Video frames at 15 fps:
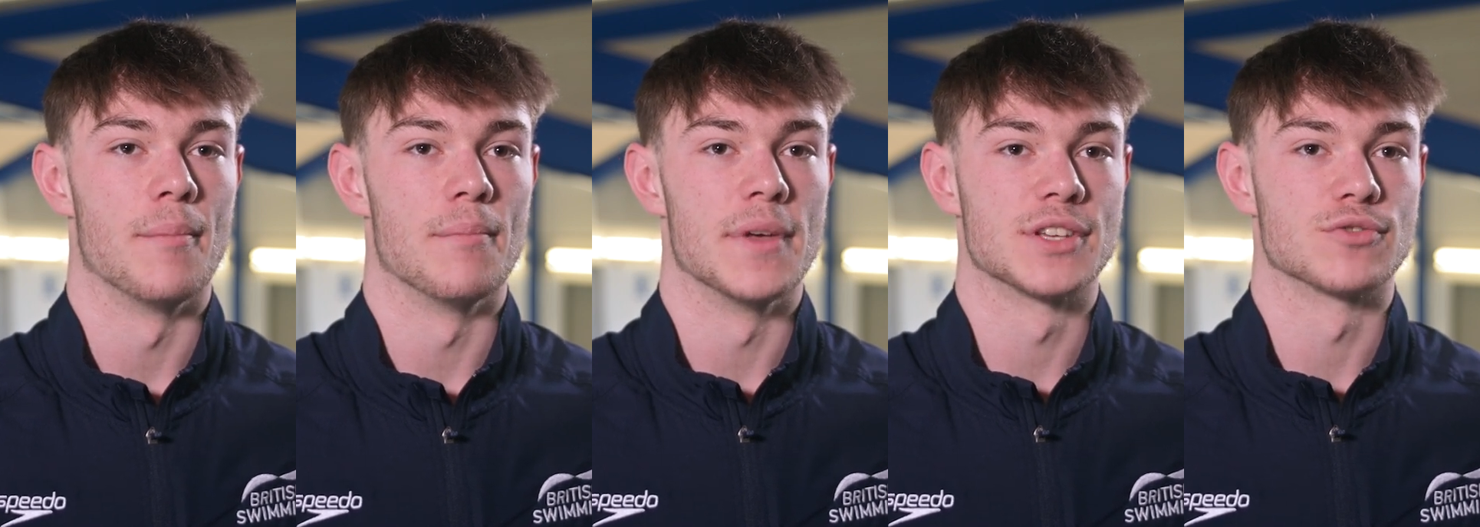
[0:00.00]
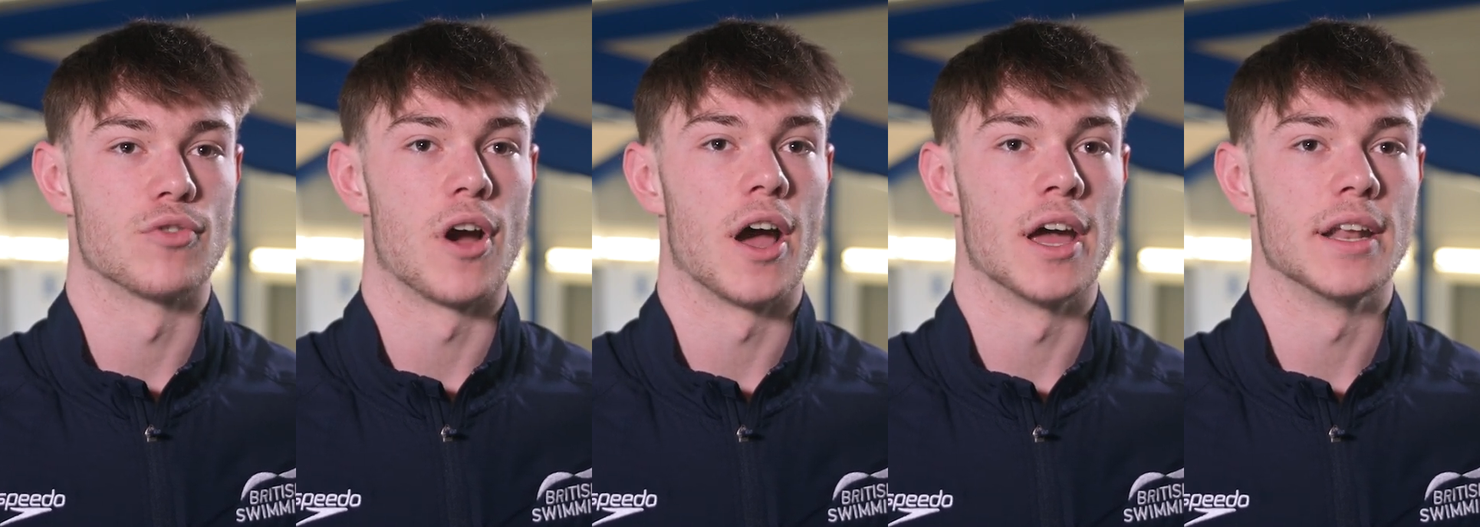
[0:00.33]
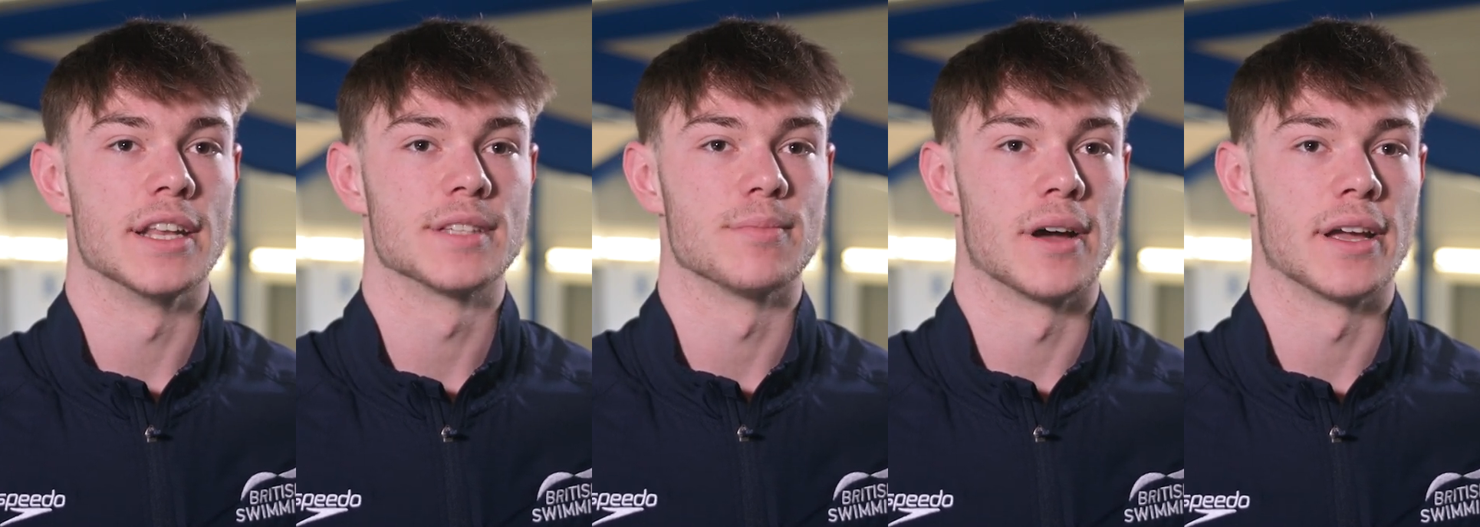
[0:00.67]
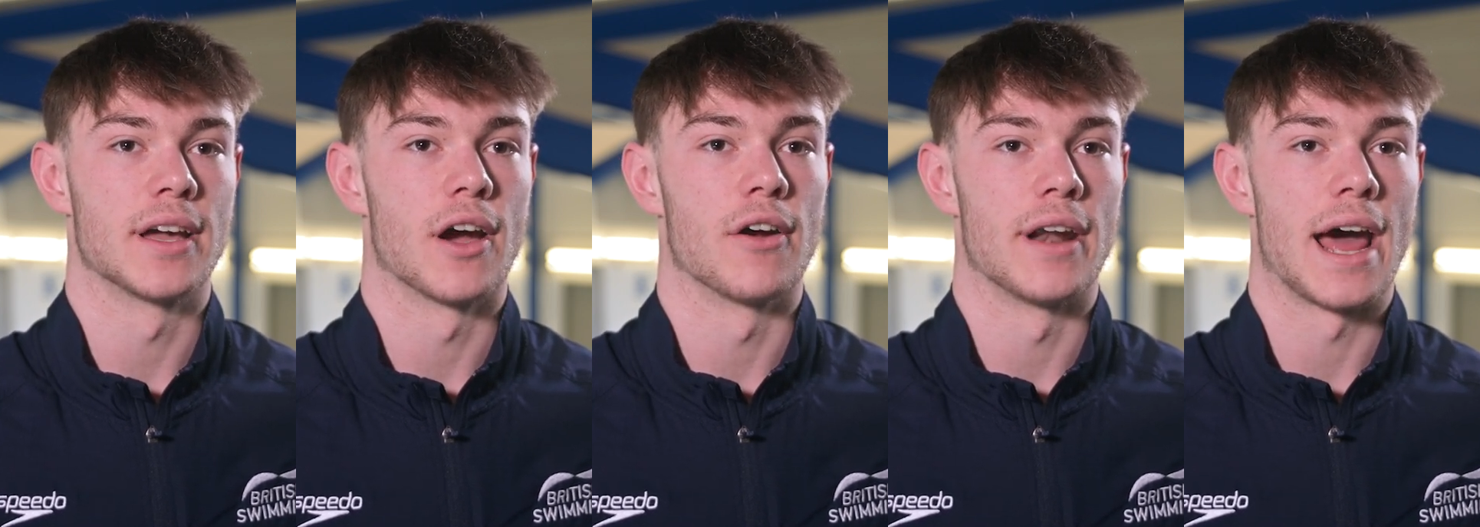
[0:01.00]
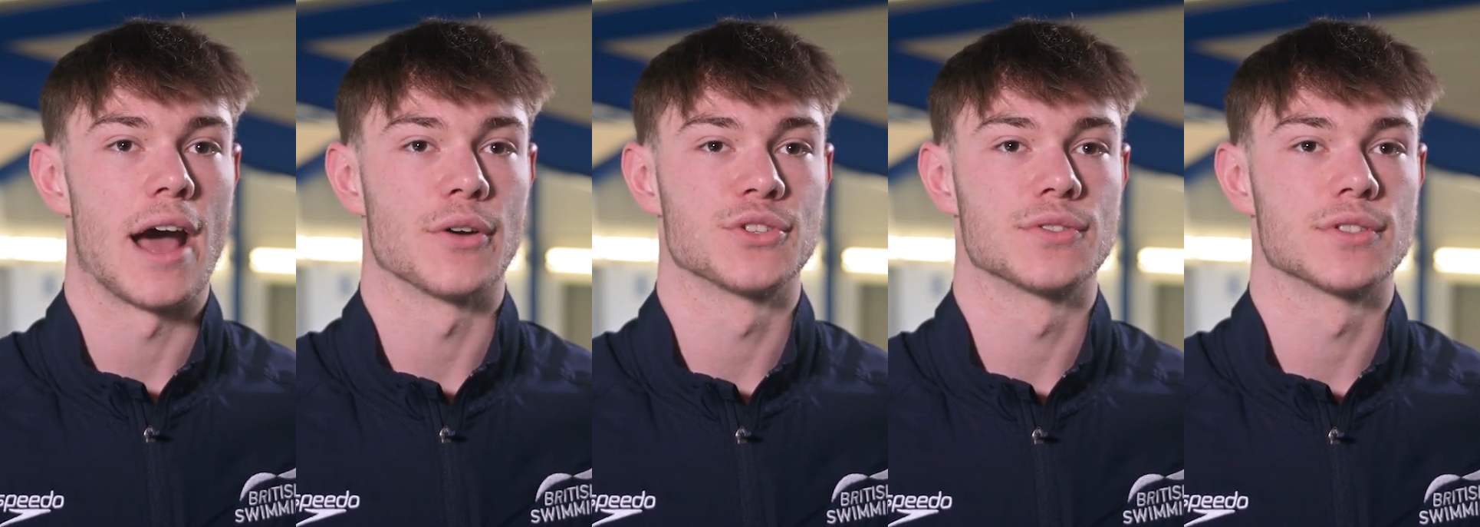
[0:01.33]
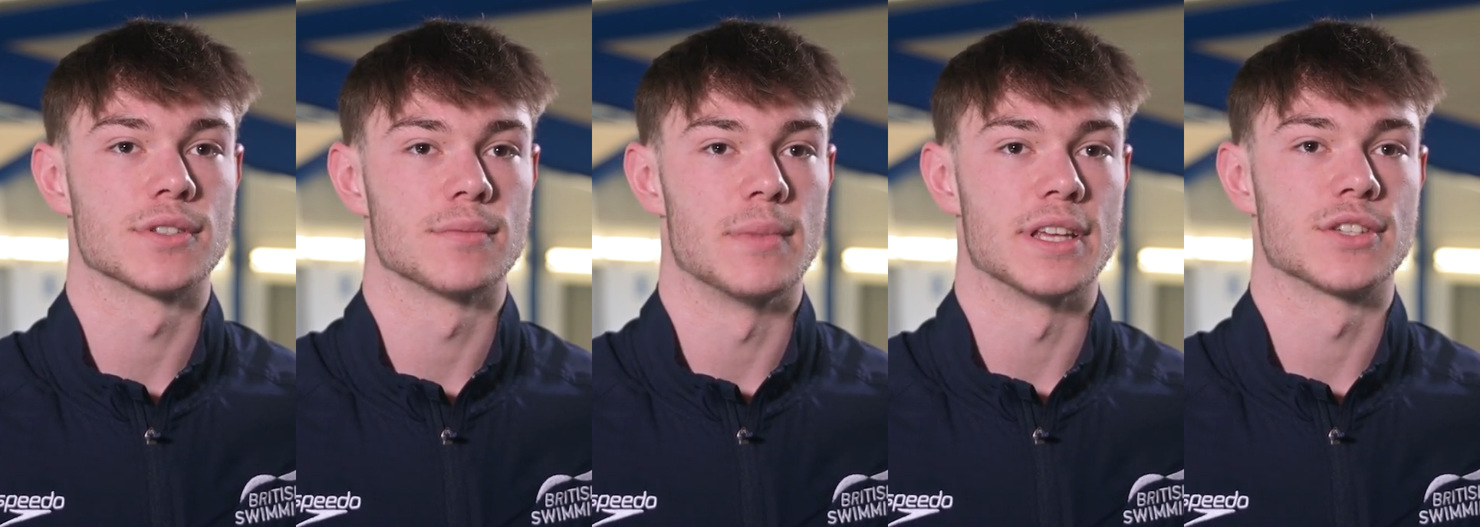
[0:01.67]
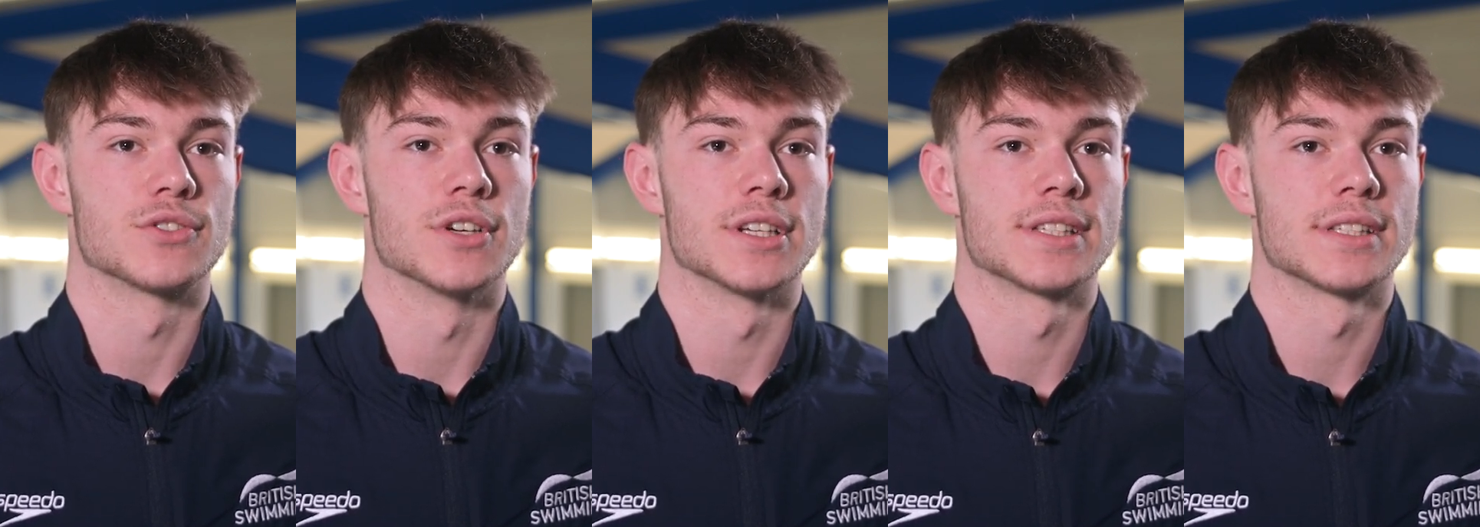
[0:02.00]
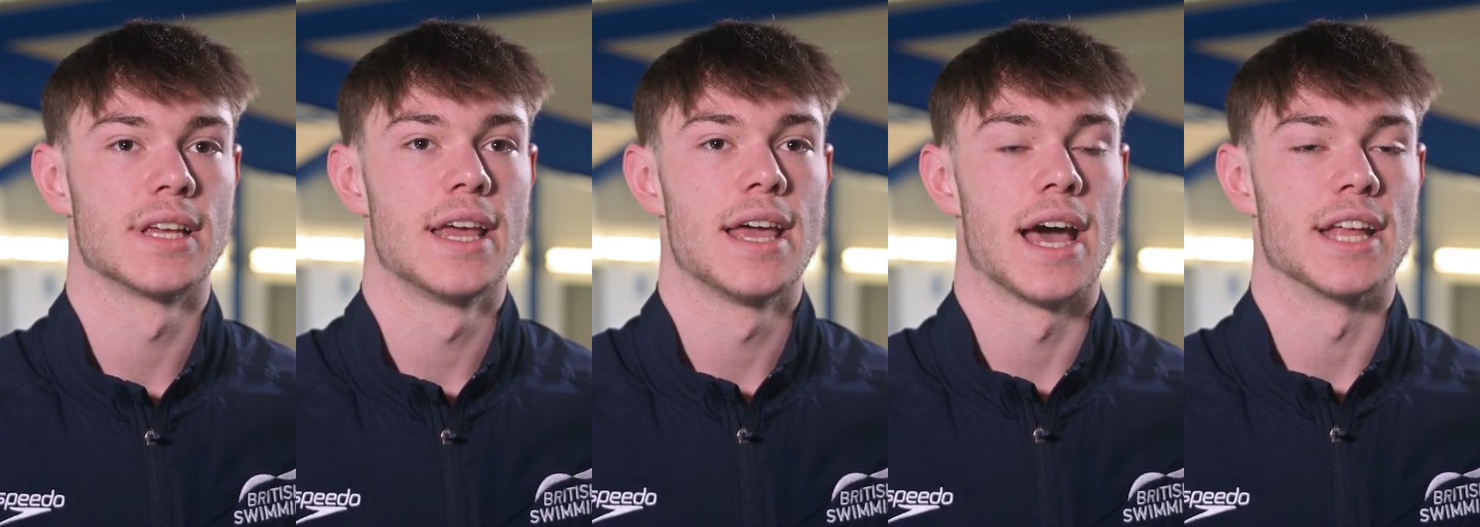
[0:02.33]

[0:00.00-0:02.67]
Miss Ryan is my current house mistress,